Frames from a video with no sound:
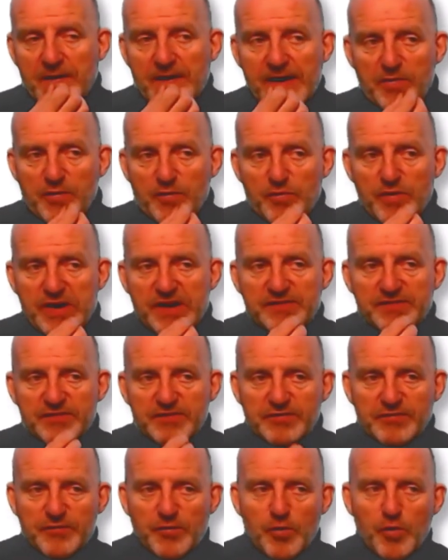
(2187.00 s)
the
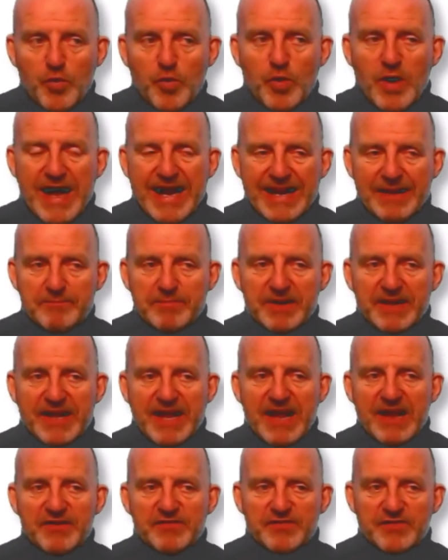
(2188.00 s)
reasons for and
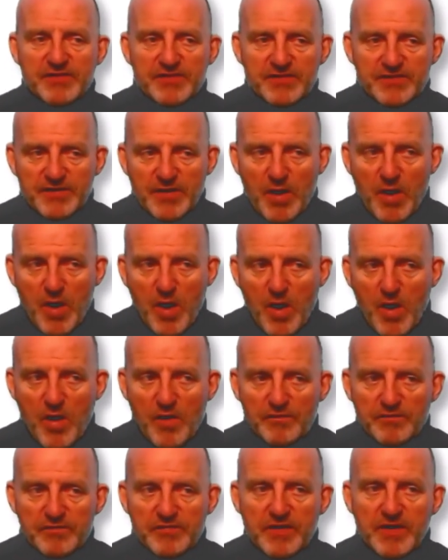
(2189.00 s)
implications
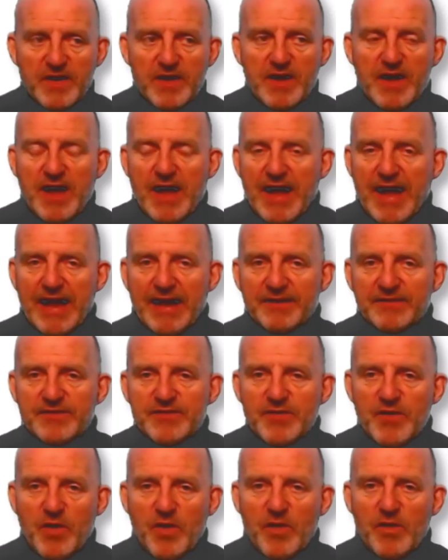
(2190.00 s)
of, and
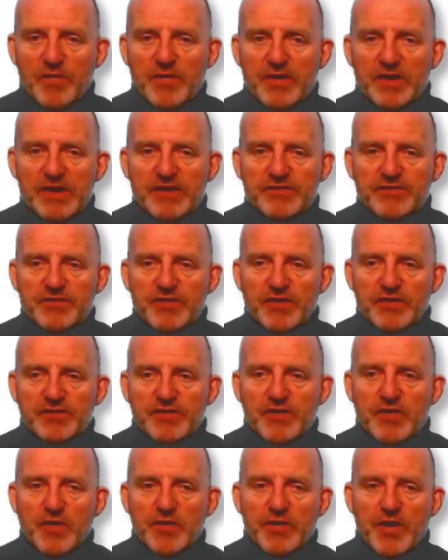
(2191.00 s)
not that it's
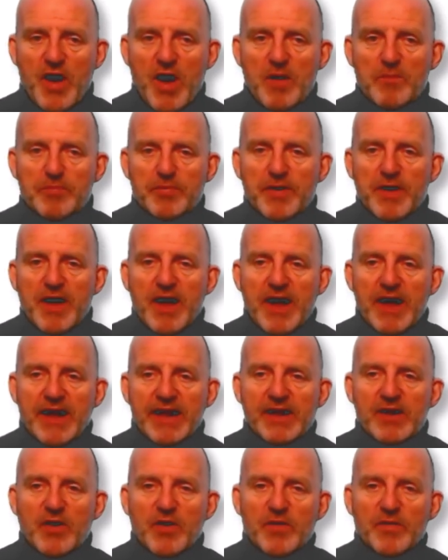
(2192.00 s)
just gone up
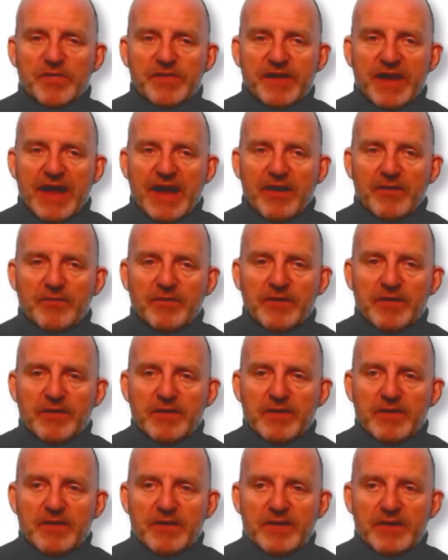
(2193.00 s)
and gone down.
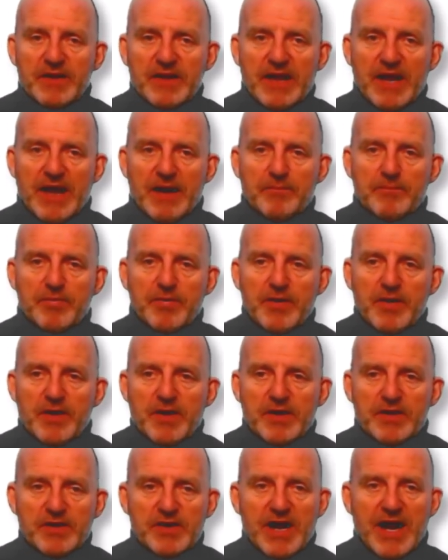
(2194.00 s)
You
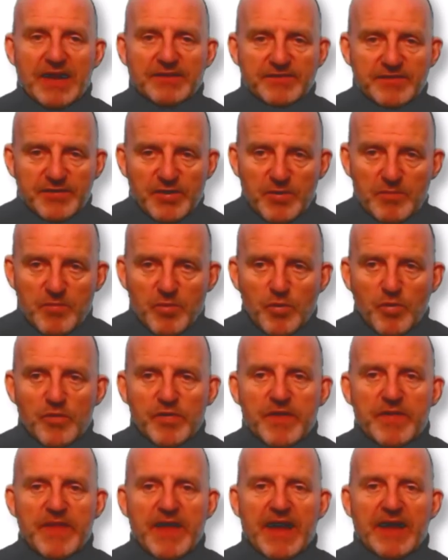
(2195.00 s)
had to do more
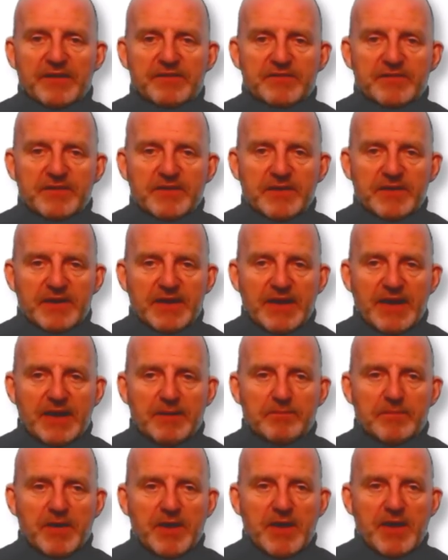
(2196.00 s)
than that.
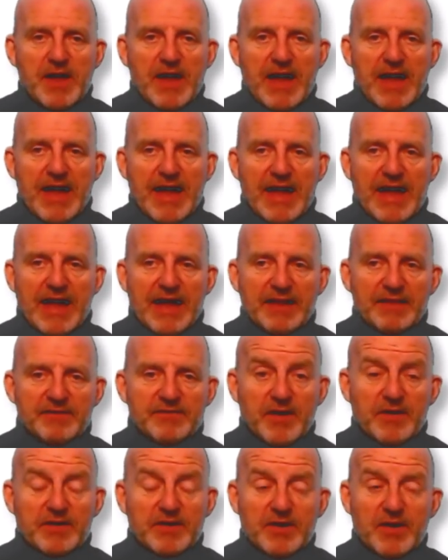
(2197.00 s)

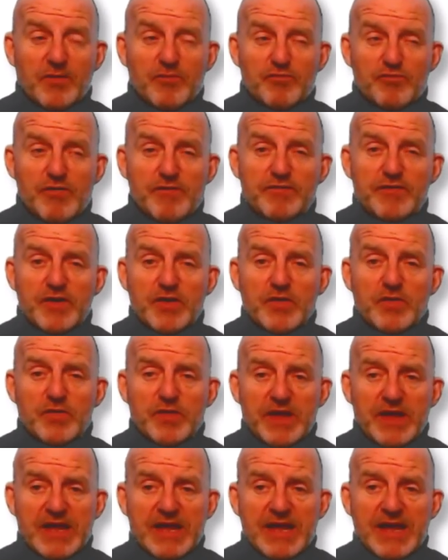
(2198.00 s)
And review
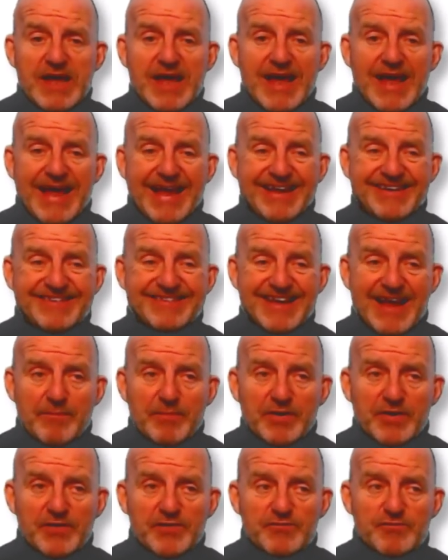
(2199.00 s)
the
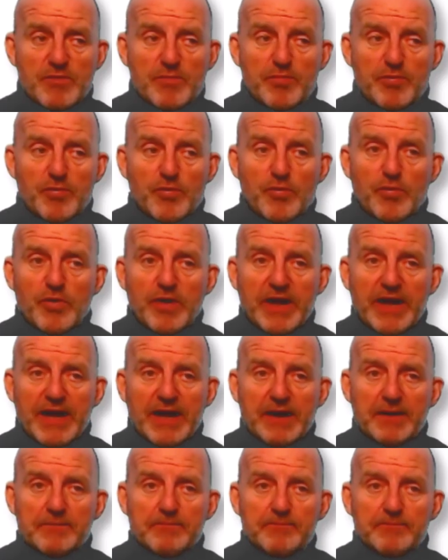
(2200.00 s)
examiner's report here.